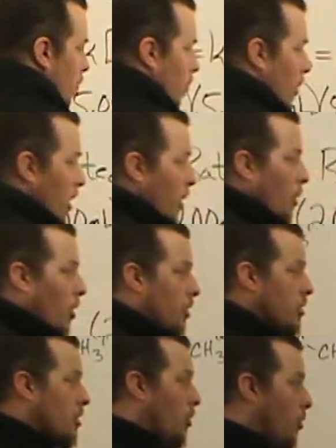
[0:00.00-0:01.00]

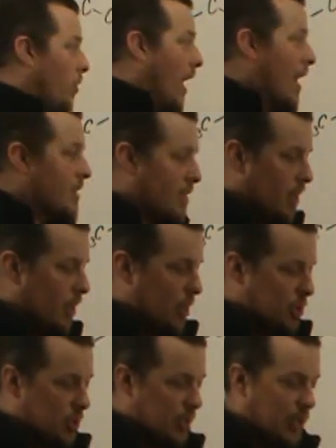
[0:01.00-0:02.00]
millimolar. So that's the
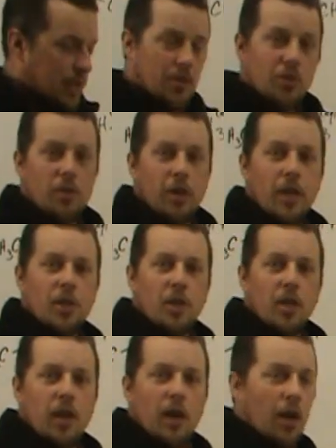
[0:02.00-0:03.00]
initial
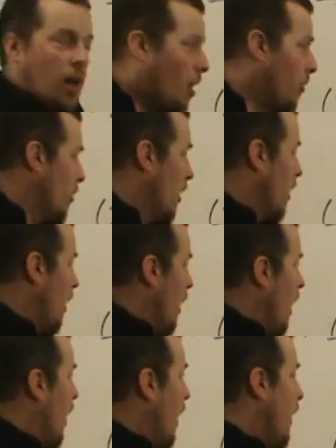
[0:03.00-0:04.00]
concentration of
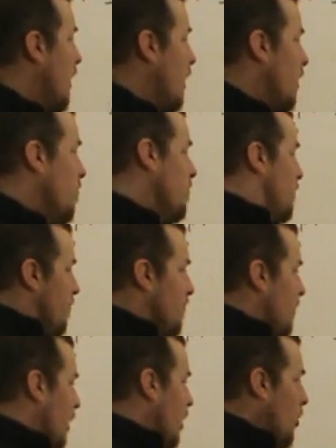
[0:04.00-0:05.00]
iodine
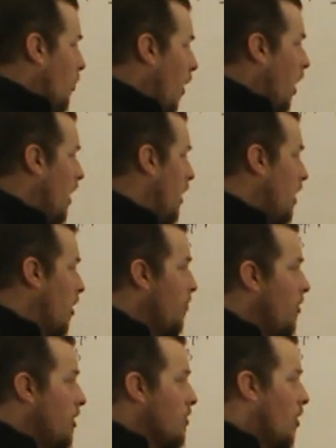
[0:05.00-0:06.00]
in the run
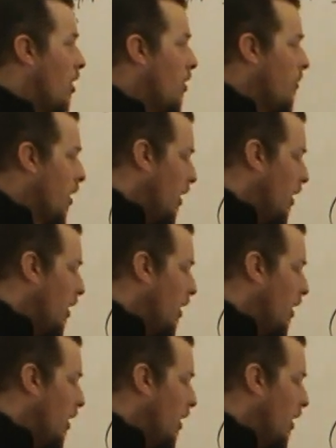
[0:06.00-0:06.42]
if these are all of our